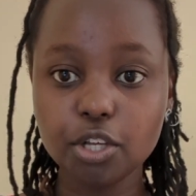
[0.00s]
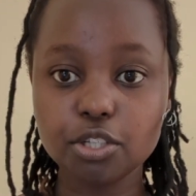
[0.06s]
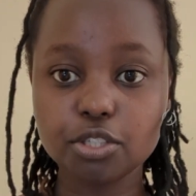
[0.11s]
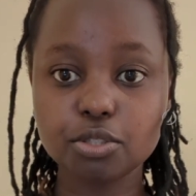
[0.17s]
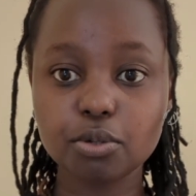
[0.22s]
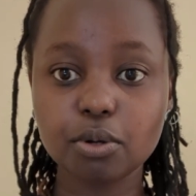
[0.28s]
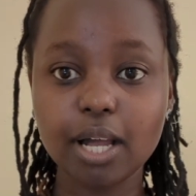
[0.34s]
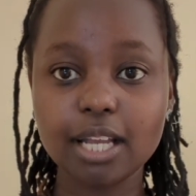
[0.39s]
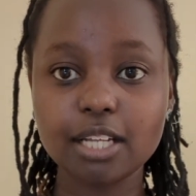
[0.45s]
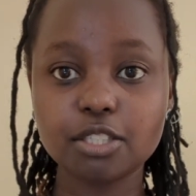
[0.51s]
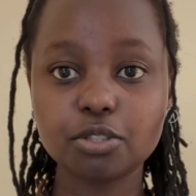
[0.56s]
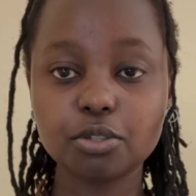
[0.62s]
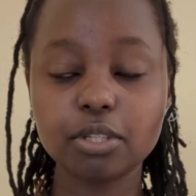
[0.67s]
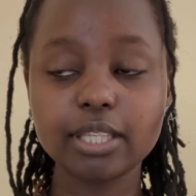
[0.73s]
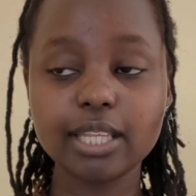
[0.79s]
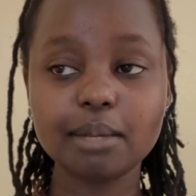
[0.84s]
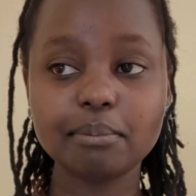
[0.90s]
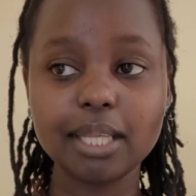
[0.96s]
So I
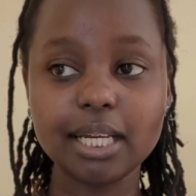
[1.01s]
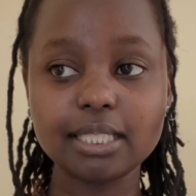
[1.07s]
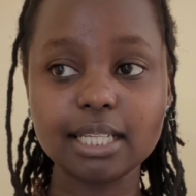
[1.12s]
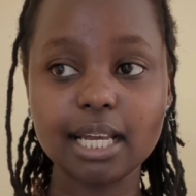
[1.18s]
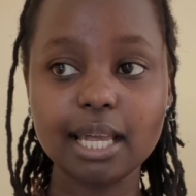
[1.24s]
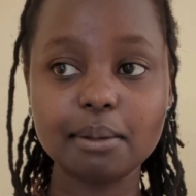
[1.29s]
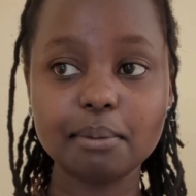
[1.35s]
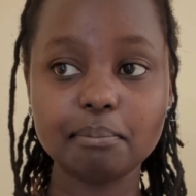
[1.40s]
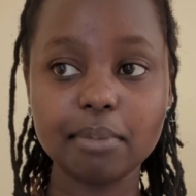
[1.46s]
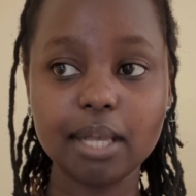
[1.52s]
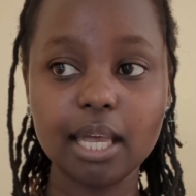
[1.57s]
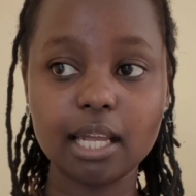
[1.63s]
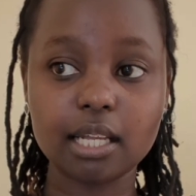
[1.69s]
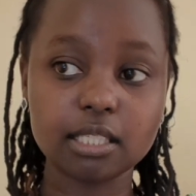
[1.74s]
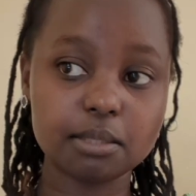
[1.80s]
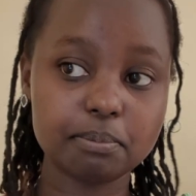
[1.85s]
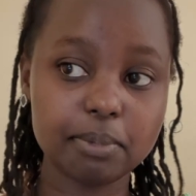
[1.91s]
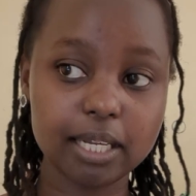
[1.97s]
told them that I am
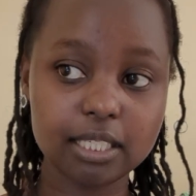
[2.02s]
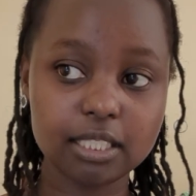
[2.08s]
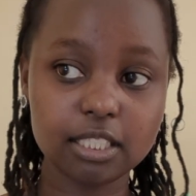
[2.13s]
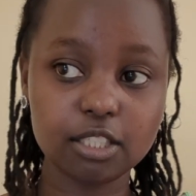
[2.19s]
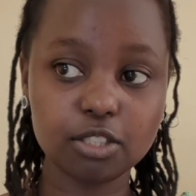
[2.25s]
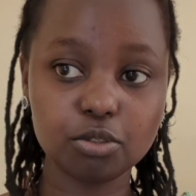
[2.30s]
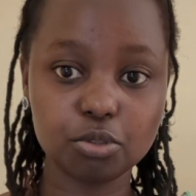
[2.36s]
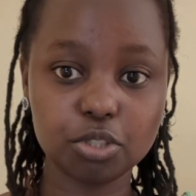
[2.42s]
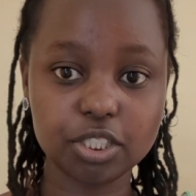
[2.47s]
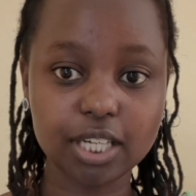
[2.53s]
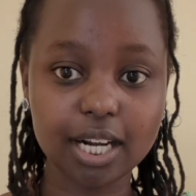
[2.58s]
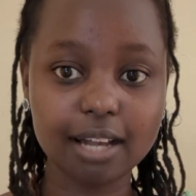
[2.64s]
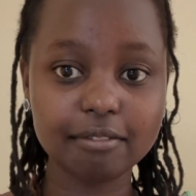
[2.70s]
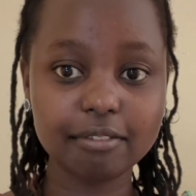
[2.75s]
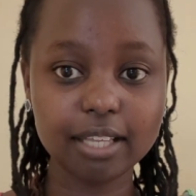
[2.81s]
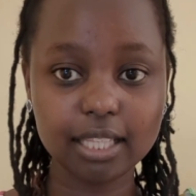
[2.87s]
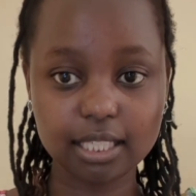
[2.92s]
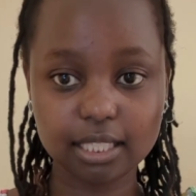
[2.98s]
expecting to
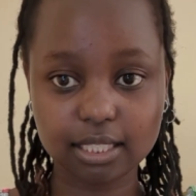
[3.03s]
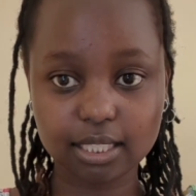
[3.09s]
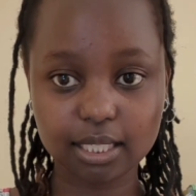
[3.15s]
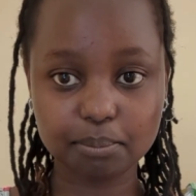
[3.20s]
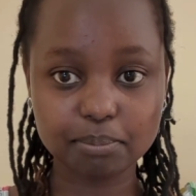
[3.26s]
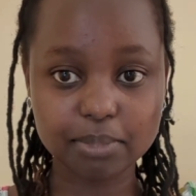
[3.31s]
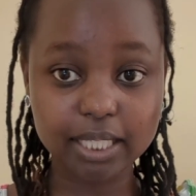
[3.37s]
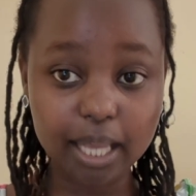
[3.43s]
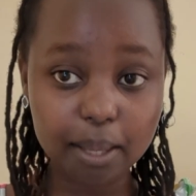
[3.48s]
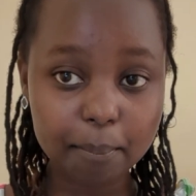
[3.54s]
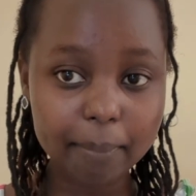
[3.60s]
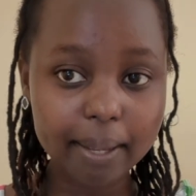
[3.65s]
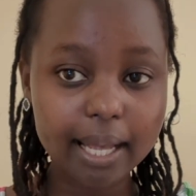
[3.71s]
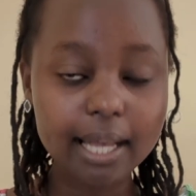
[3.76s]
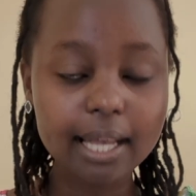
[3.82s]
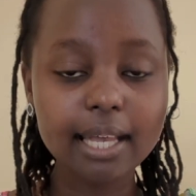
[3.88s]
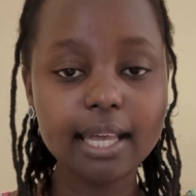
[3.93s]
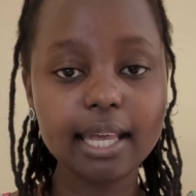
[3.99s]
travel in
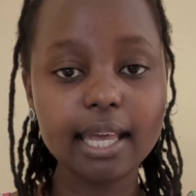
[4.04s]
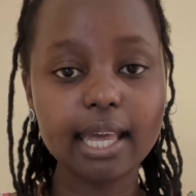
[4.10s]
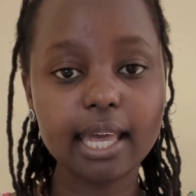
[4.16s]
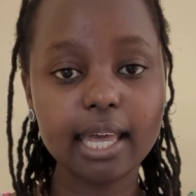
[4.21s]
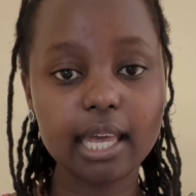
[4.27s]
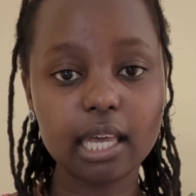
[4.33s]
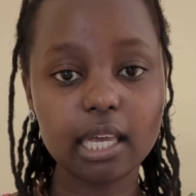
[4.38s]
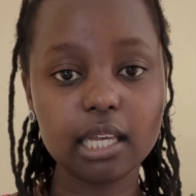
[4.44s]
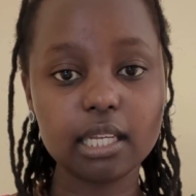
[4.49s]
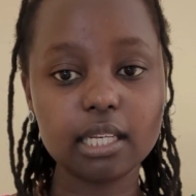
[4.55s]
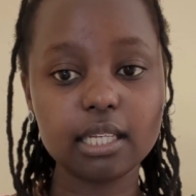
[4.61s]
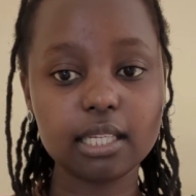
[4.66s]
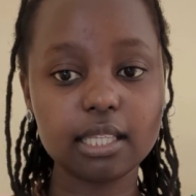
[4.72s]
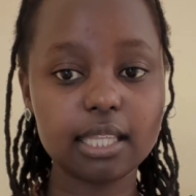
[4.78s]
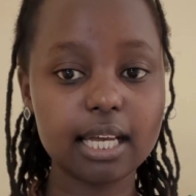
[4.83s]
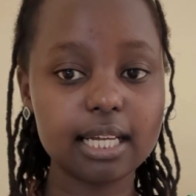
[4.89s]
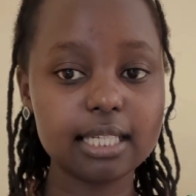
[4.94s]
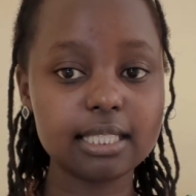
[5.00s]
September and
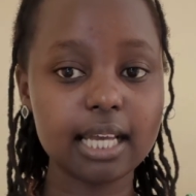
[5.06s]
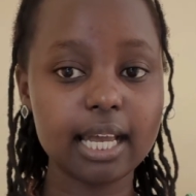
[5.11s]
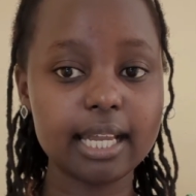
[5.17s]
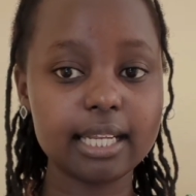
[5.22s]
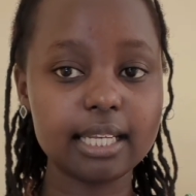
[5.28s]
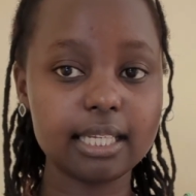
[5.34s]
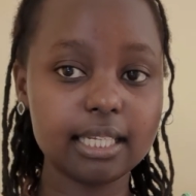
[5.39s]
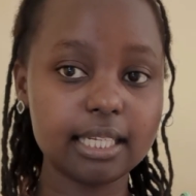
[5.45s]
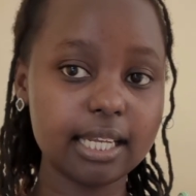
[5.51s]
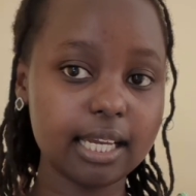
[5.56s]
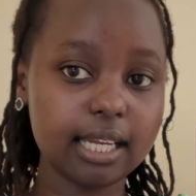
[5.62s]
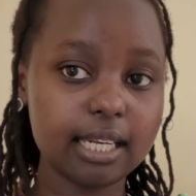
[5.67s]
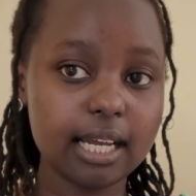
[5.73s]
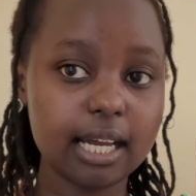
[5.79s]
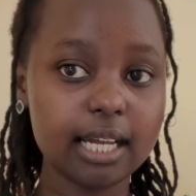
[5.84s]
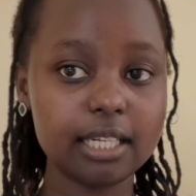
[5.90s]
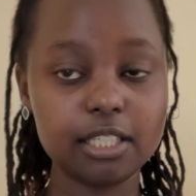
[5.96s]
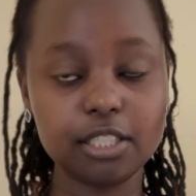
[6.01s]
that I needed
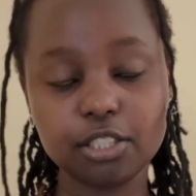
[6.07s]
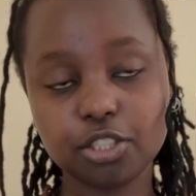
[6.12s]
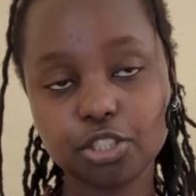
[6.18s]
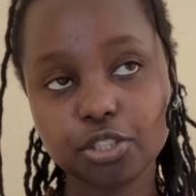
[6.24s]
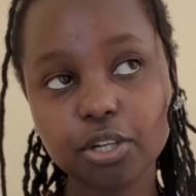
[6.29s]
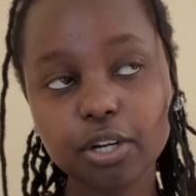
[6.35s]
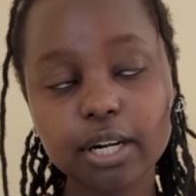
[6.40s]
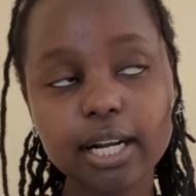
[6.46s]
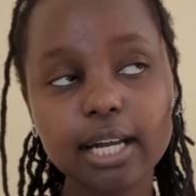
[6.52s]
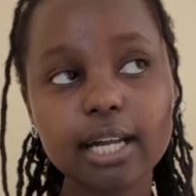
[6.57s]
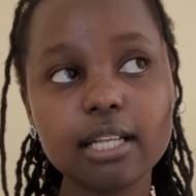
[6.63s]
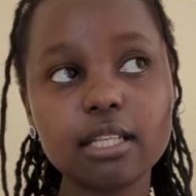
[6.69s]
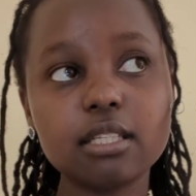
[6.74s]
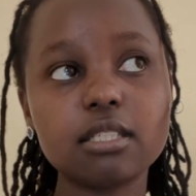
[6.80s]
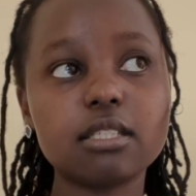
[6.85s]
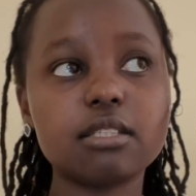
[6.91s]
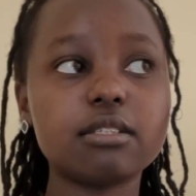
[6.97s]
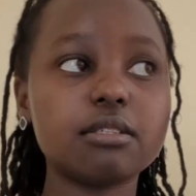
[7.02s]
an
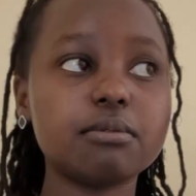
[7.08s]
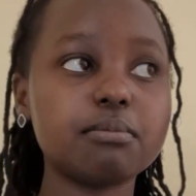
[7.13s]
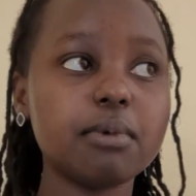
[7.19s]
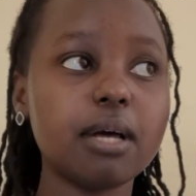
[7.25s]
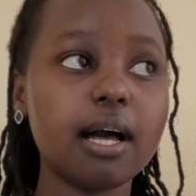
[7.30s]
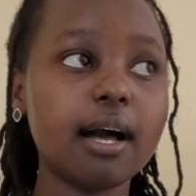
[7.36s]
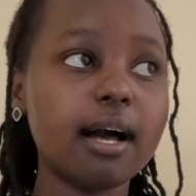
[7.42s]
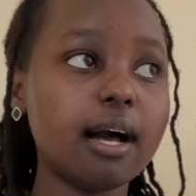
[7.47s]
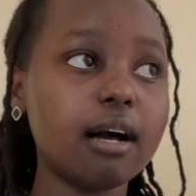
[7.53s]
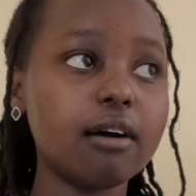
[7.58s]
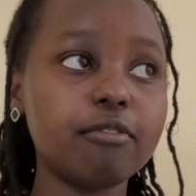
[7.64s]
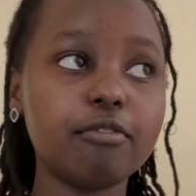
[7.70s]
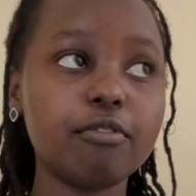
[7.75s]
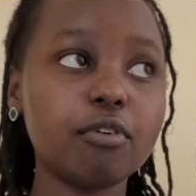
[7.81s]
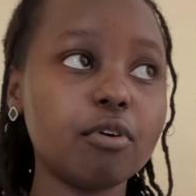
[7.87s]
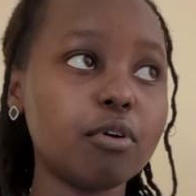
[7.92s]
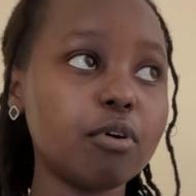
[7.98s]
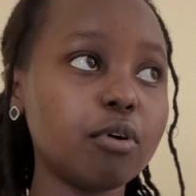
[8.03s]
insurance
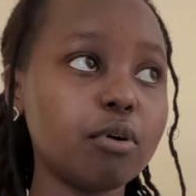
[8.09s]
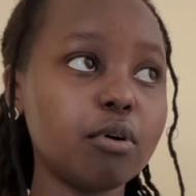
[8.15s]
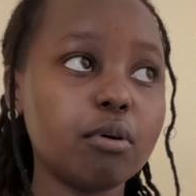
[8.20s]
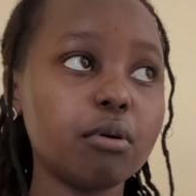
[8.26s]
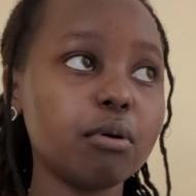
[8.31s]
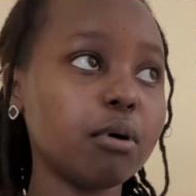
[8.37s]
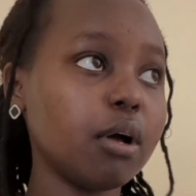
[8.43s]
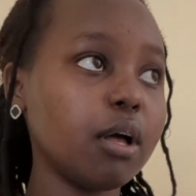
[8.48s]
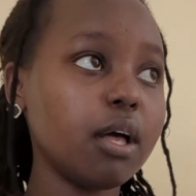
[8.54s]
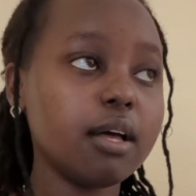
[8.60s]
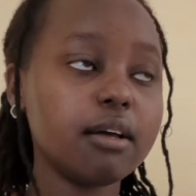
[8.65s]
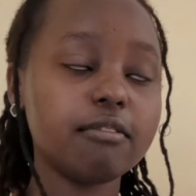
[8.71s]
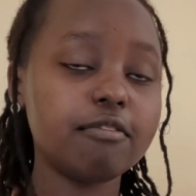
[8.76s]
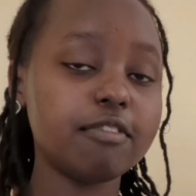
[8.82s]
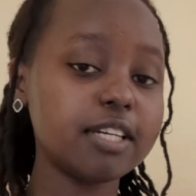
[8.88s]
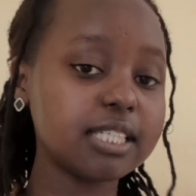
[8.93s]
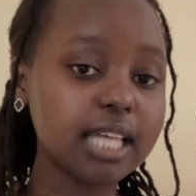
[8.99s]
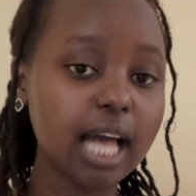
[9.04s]
for
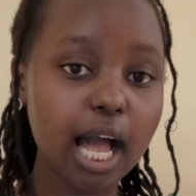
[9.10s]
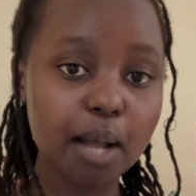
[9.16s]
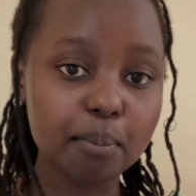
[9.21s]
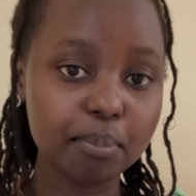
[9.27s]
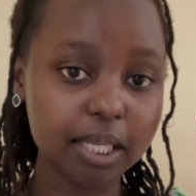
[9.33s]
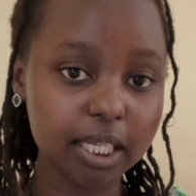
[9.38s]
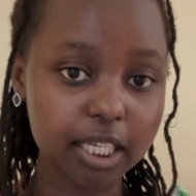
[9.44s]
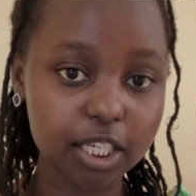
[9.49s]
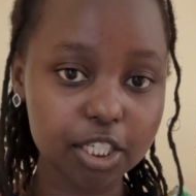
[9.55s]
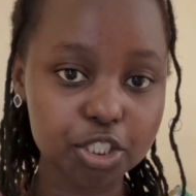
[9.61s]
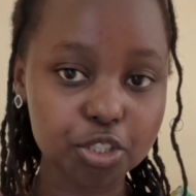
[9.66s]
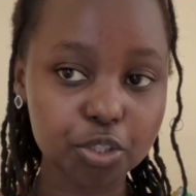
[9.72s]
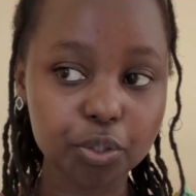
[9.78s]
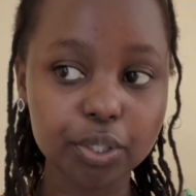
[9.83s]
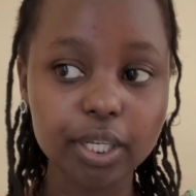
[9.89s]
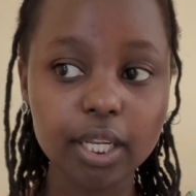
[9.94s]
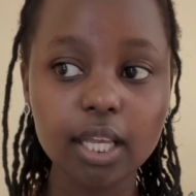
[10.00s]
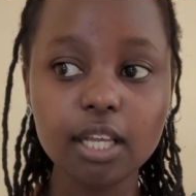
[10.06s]
visa
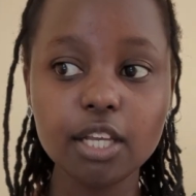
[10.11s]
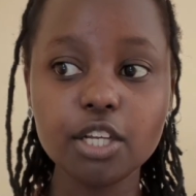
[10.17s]
application.